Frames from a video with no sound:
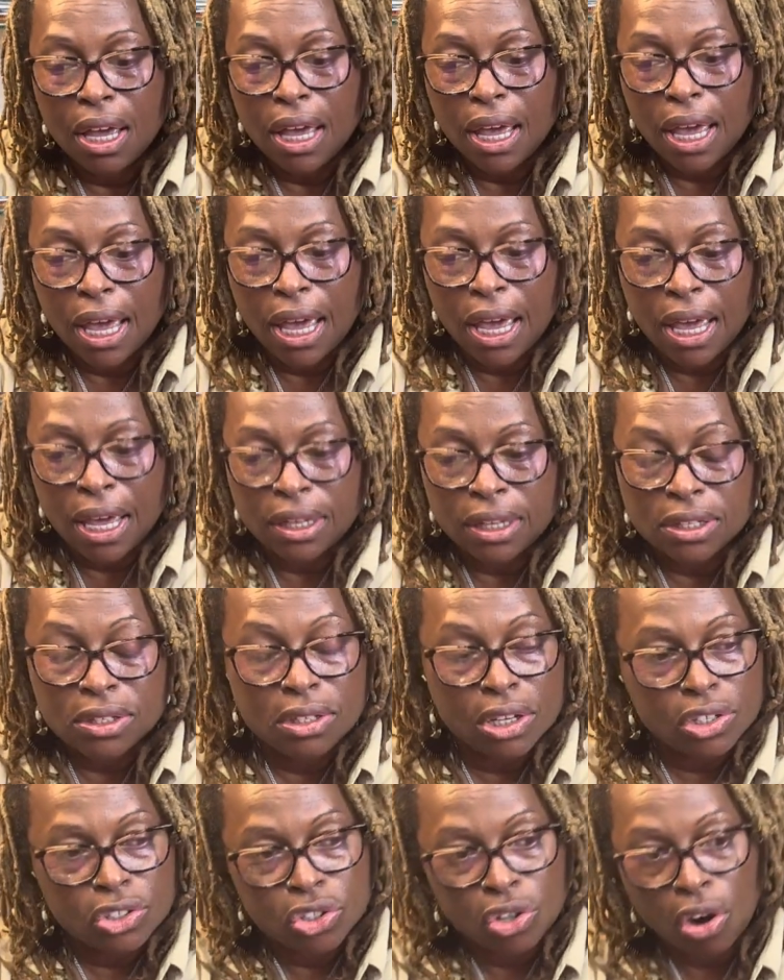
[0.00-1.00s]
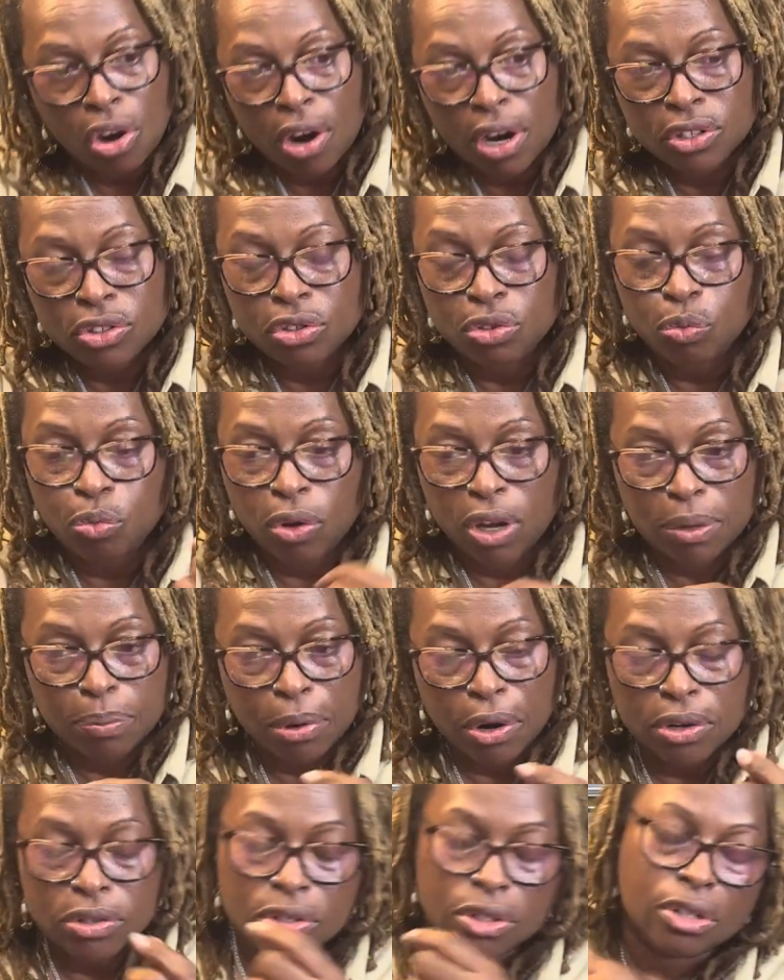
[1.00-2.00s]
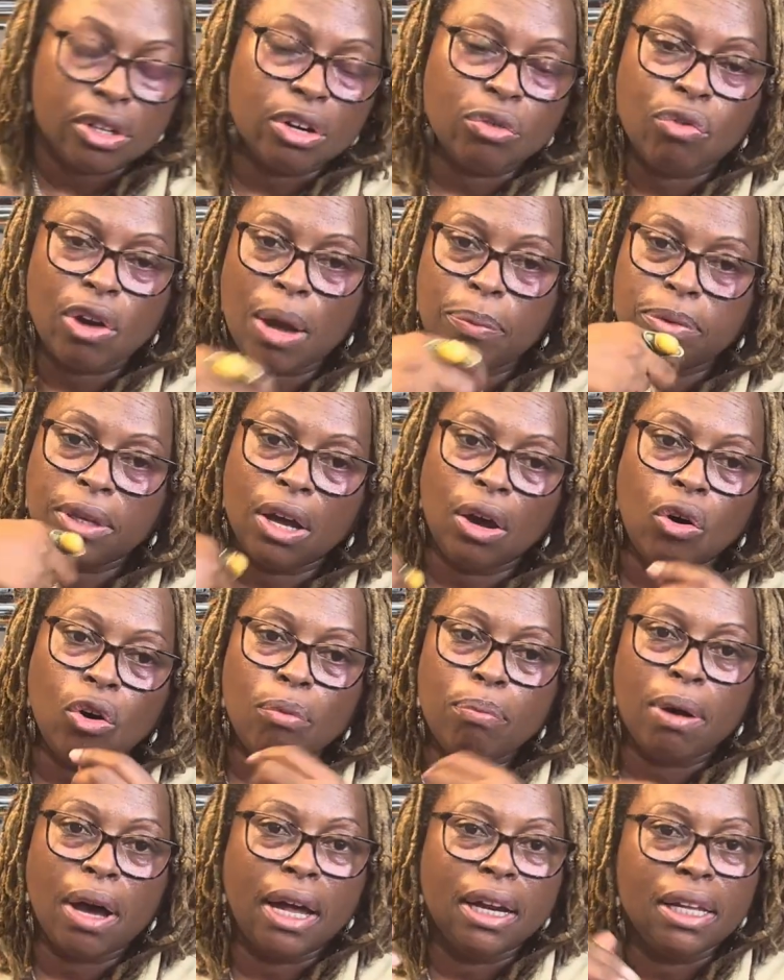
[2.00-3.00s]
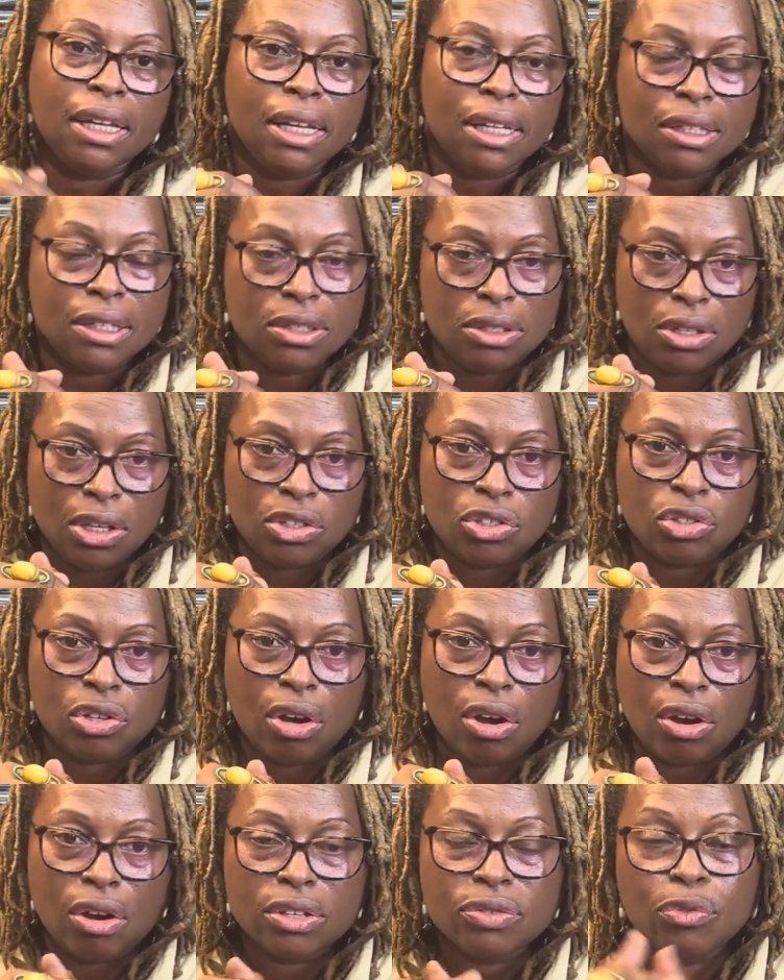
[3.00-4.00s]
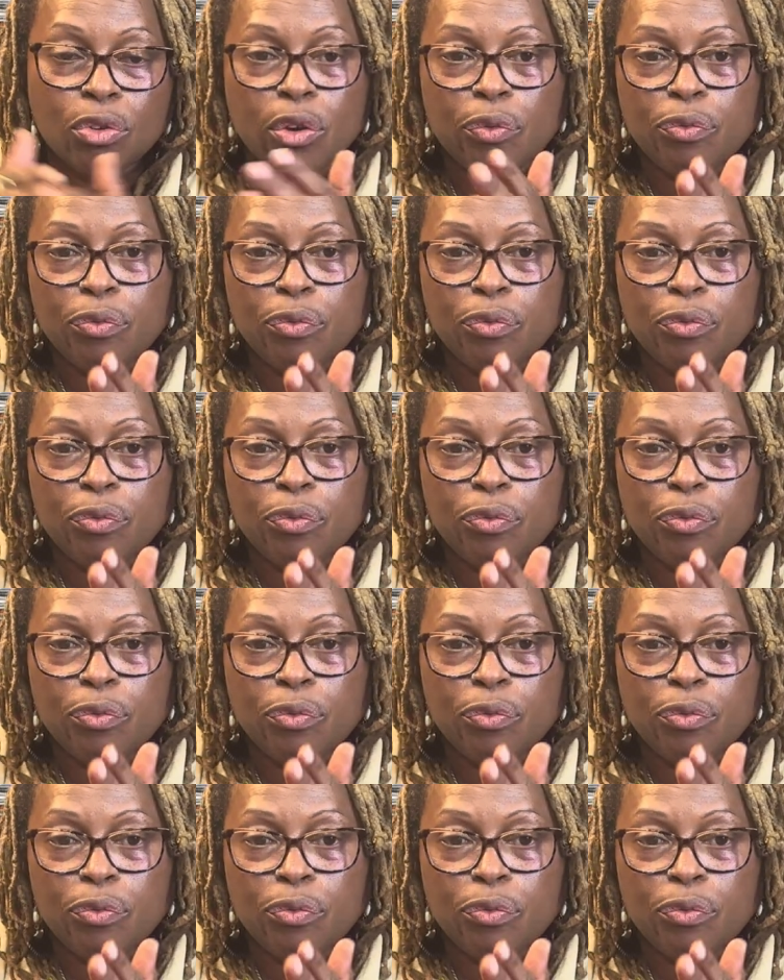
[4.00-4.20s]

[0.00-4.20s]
And the 6 yards, one person could wrap their whole body in the 6 yards. For a